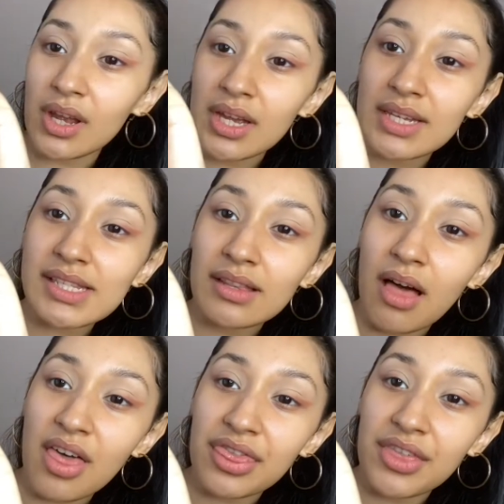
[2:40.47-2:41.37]
It's a
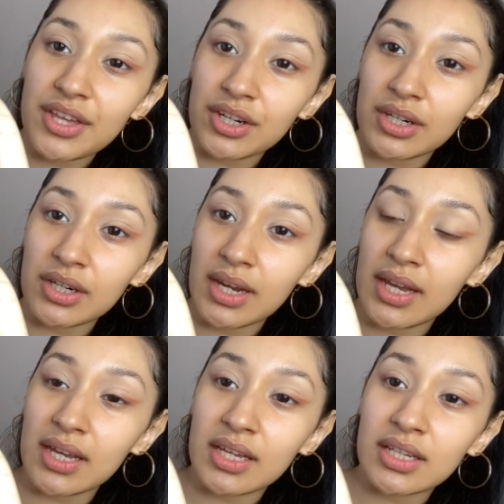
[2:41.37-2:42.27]
lot thinner,
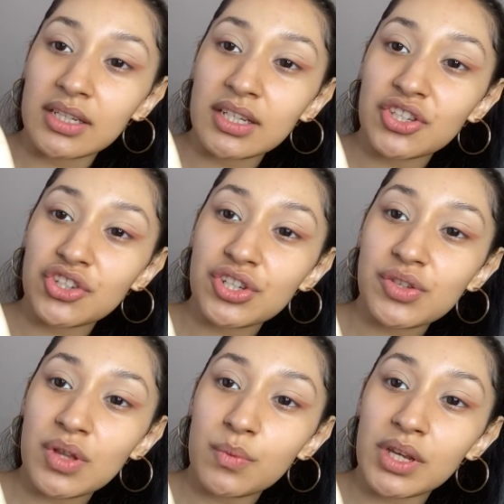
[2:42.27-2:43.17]
and it's just so
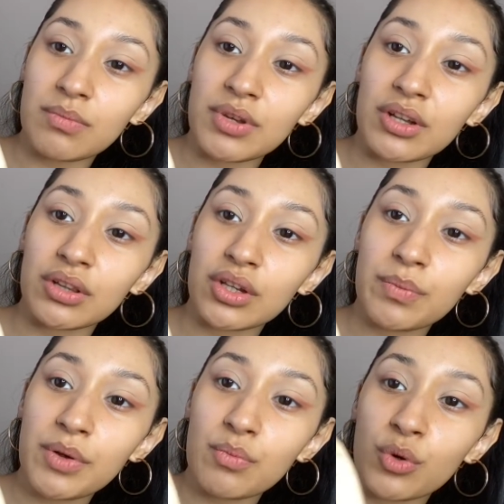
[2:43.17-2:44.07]
that we can be a little
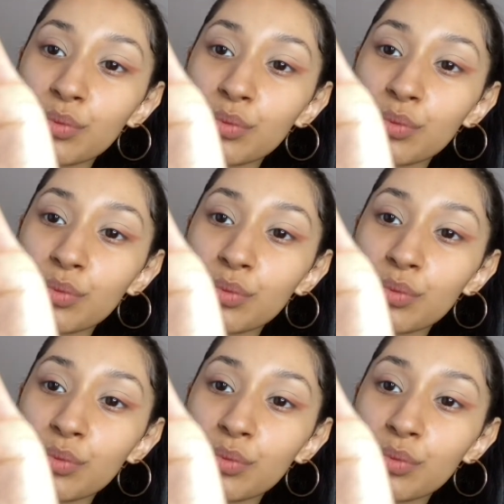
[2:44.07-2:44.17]
bit more